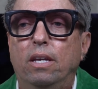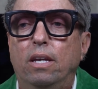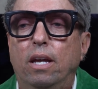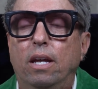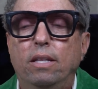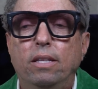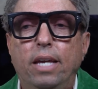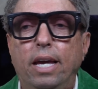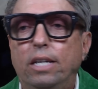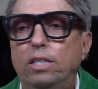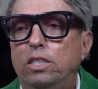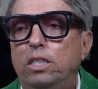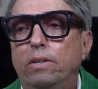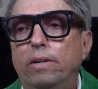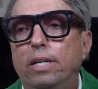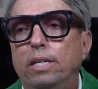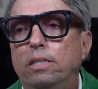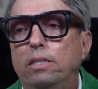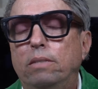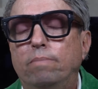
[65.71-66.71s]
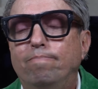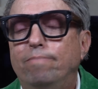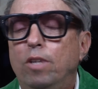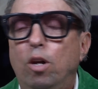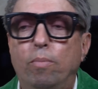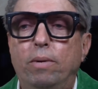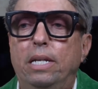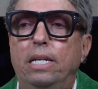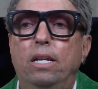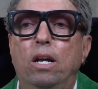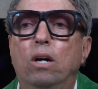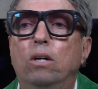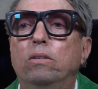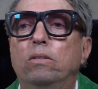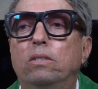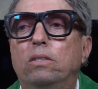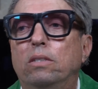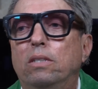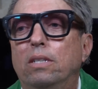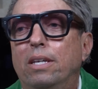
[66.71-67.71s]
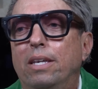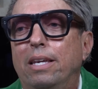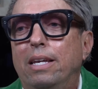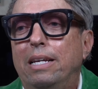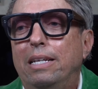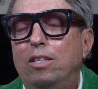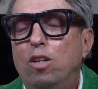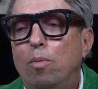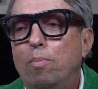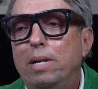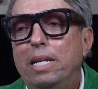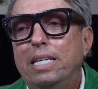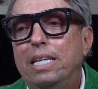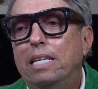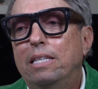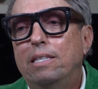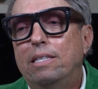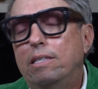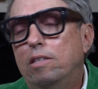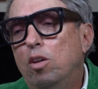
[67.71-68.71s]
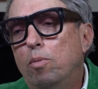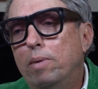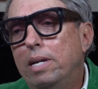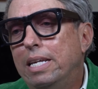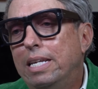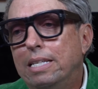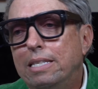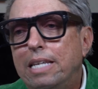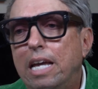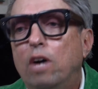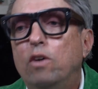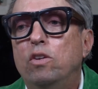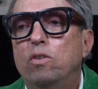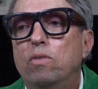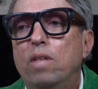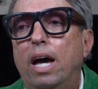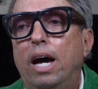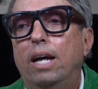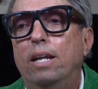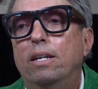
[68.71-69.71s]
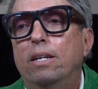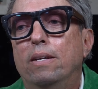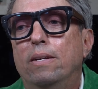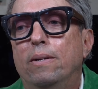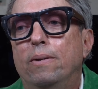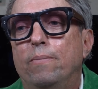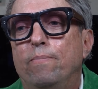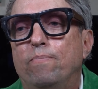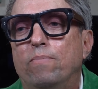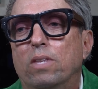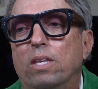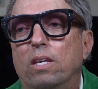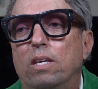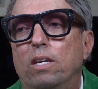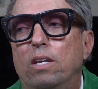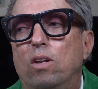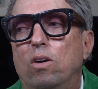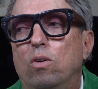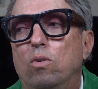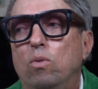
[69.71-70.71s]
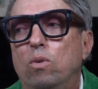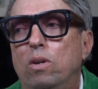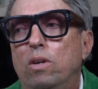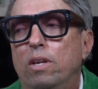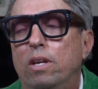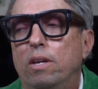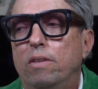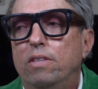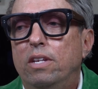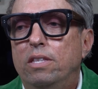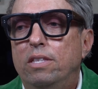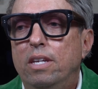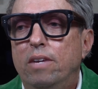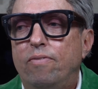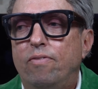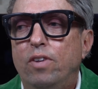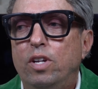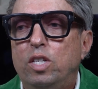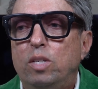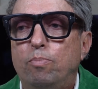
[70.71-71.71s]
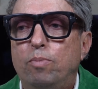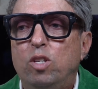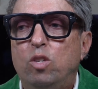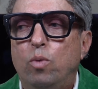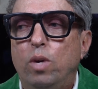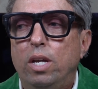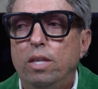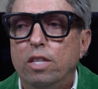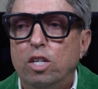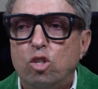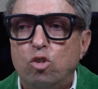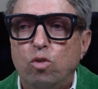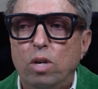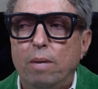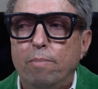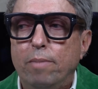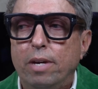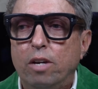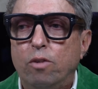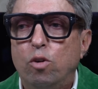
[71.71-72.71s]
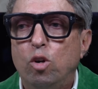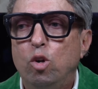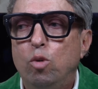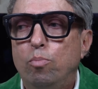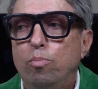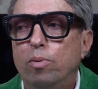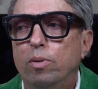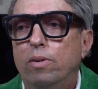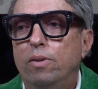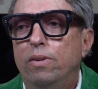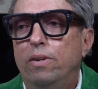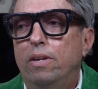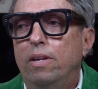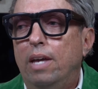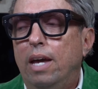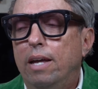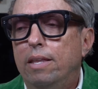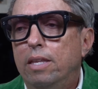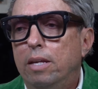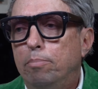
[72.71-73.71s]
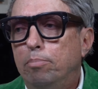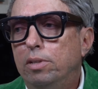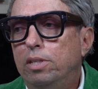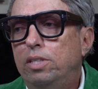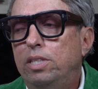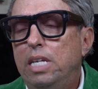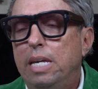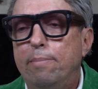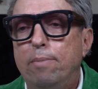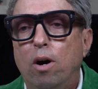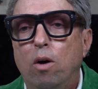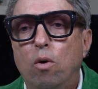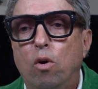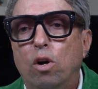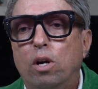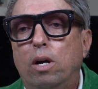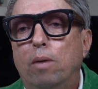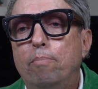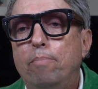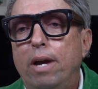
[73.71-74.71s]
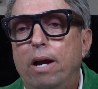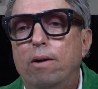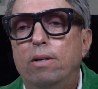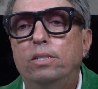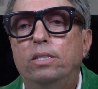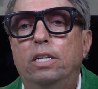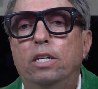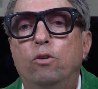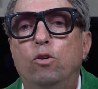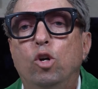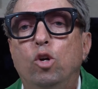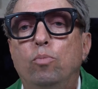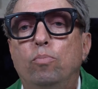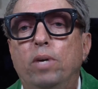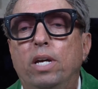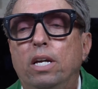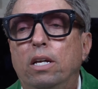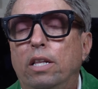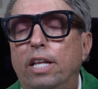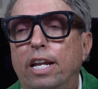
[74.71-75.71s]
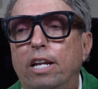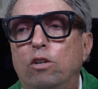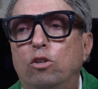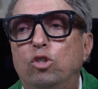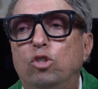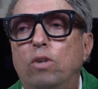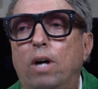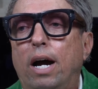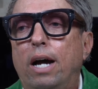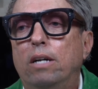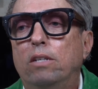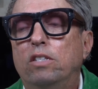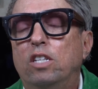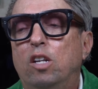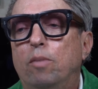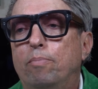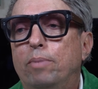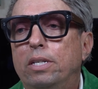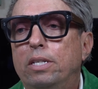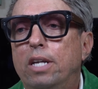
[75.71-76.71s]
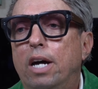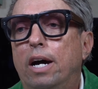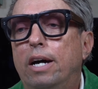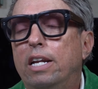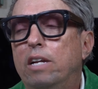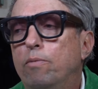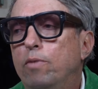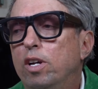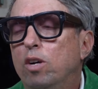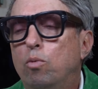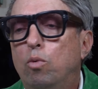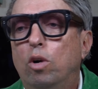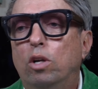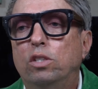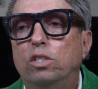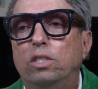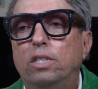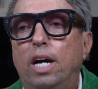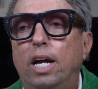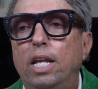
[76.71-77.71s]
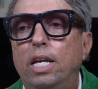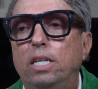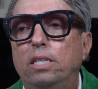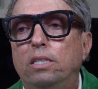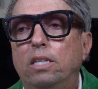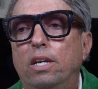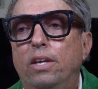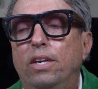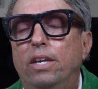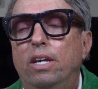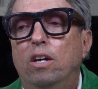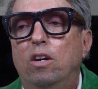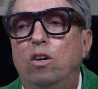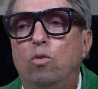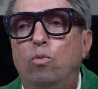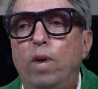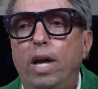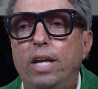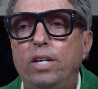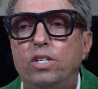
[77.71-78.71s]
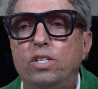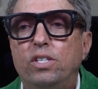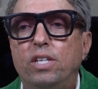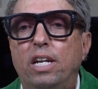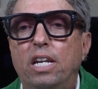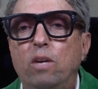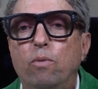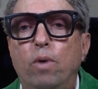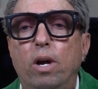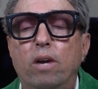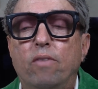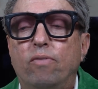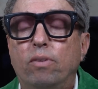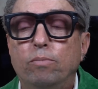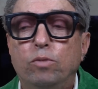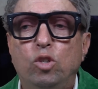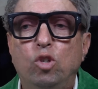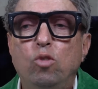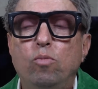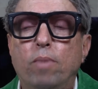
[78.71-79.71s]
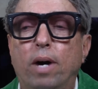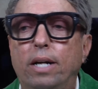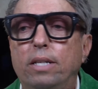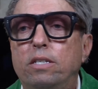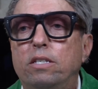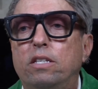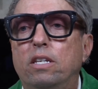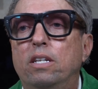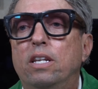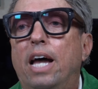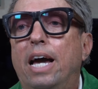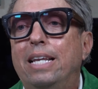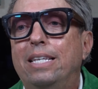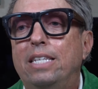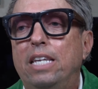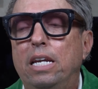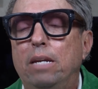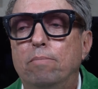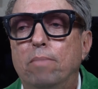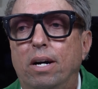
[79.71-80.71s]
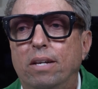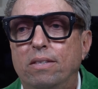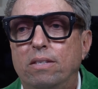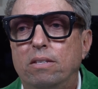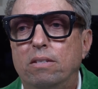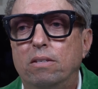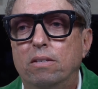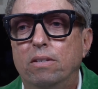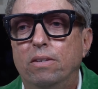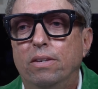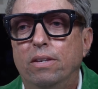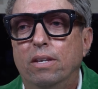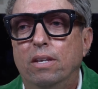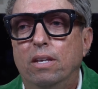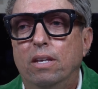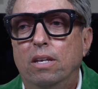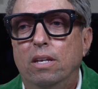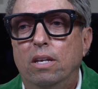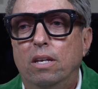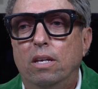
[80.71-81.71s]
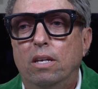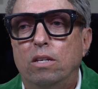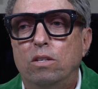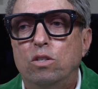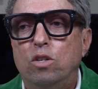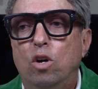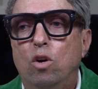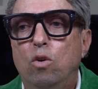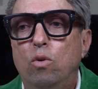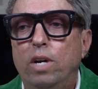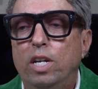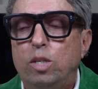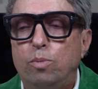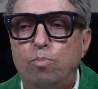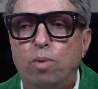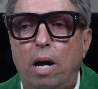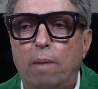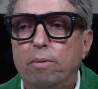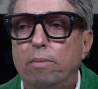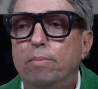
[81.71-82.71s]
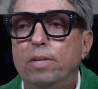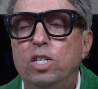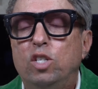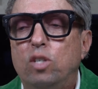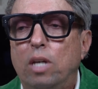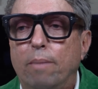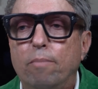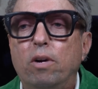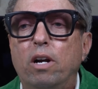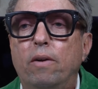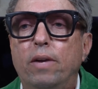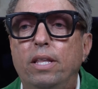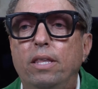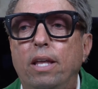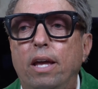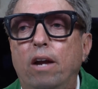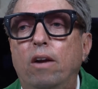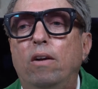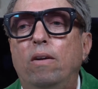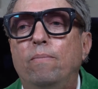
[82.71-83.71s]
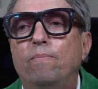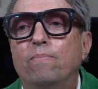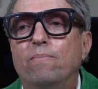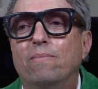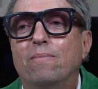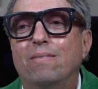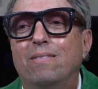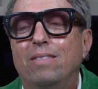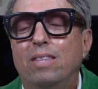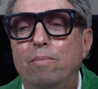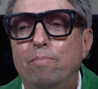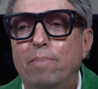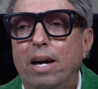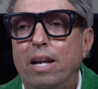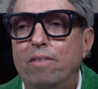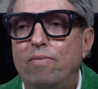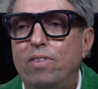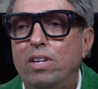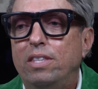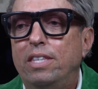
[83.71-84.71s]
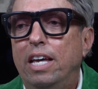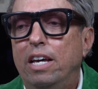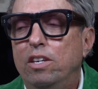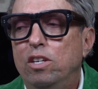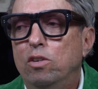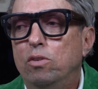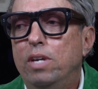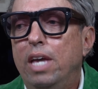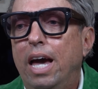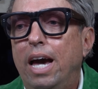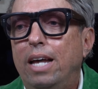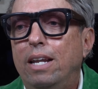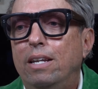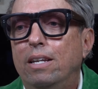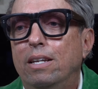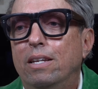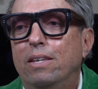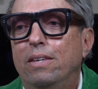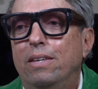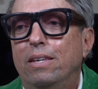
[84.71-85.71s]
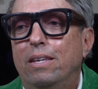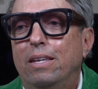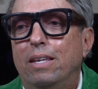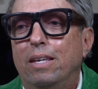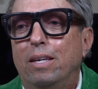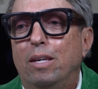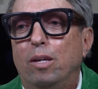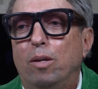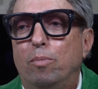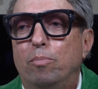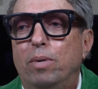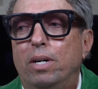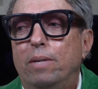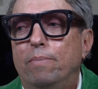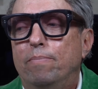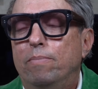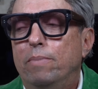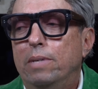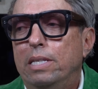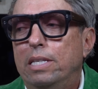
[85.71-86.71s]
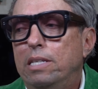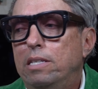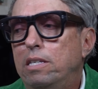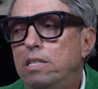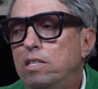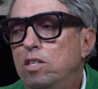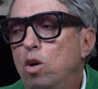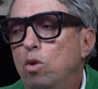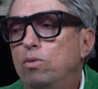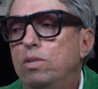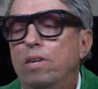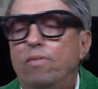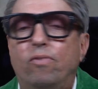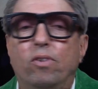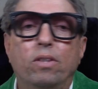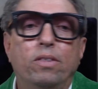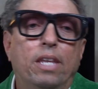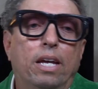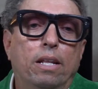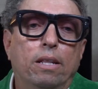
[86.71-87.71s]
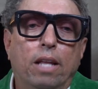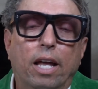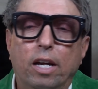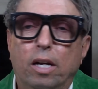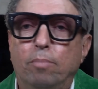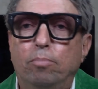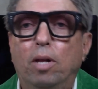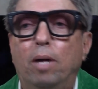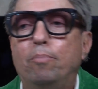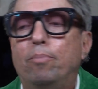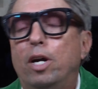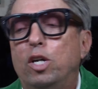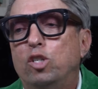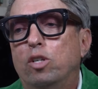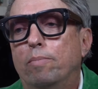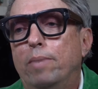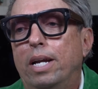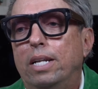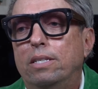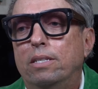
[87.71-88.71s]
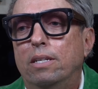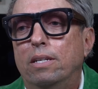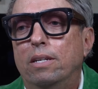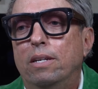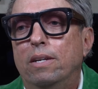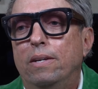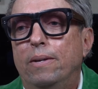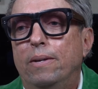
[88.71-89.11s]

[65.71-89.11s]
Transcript: And the answer is nobody knows. Nobody can, nobody can tell you that. You know, the difference between the treatment group and the placebo or comparison group in clinical trials that have been done and real world studies ranges anywhere from two months to 19 months. So it's probably somewhere in there, the benefit that you'll get. But, but this is no different than like a blood pressure medicine.